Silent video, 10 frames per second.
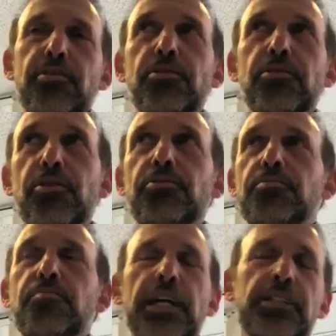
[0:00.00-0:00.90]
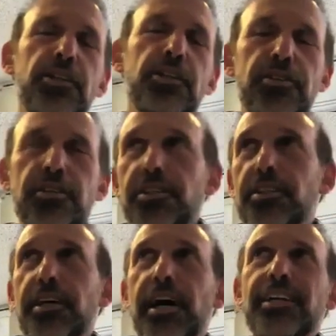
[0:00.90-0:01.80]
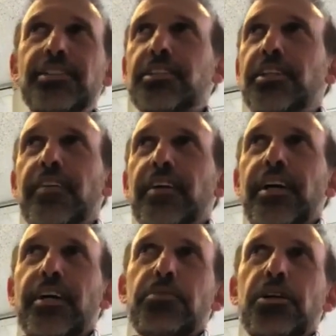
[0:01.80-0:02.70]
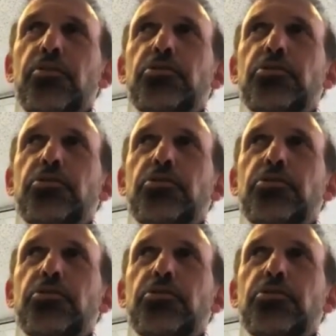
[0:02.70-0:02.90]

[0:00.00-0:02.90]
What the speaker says: the menus and this and that. And it will